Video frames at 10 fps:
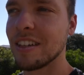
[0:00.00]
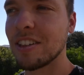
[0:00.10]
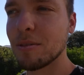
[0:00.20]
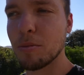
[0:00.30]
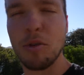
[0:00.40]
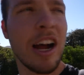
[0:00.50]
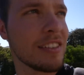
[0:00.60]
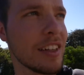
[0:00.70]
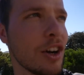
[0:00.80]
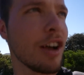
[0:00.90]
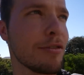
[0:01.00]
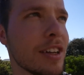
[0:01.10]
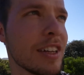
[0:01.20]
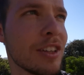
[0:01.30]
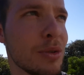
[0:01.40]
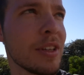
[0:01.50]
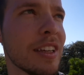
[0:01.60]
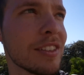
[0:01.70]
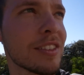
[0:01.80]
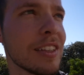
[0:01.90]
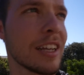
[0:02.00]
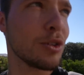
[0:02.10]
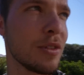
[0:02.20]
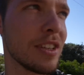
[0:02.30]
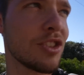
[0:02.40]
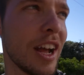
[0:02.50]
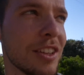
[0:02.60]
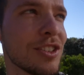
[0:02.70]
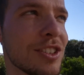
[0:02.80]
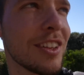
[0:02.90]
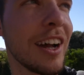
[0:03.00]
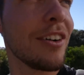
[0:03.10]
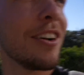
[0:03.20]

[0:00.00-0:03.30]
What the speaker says: You seem surprisingly confident at doing this and like doing these challenges now.